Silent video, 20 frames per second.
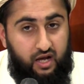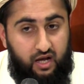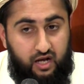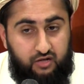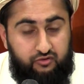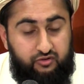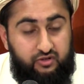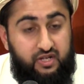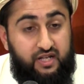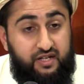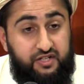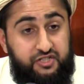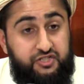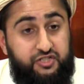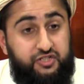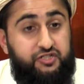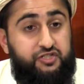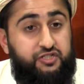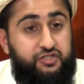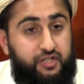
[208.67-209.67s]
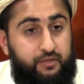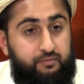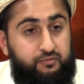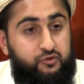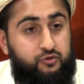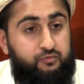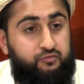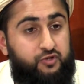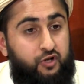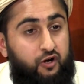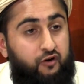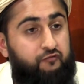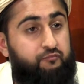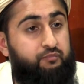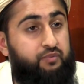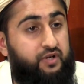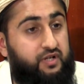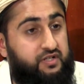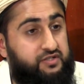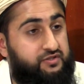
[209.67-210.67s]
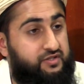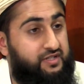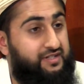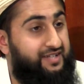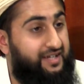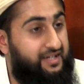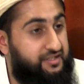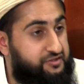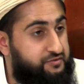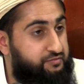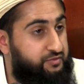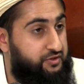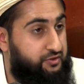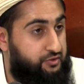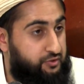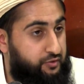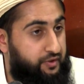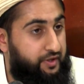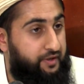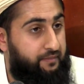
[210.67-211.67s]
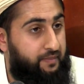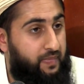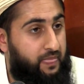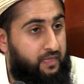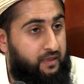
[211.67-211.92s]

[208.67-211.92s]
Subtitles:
relationship, some sort of personal attachment to it.